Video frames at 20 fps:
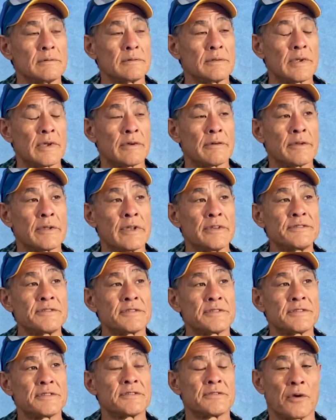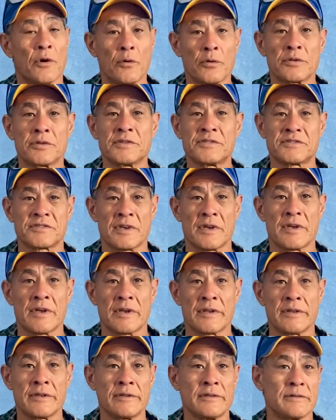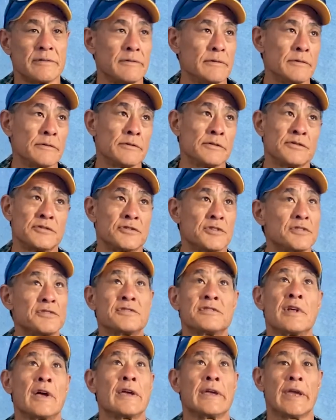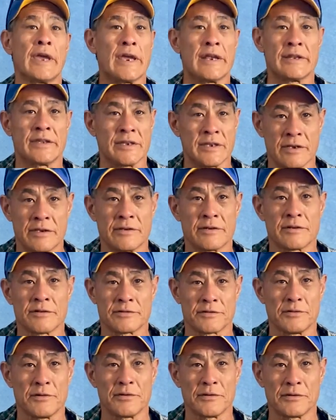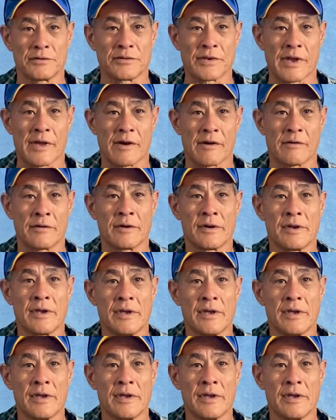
This is his oldest son, who's just like 18 years old now,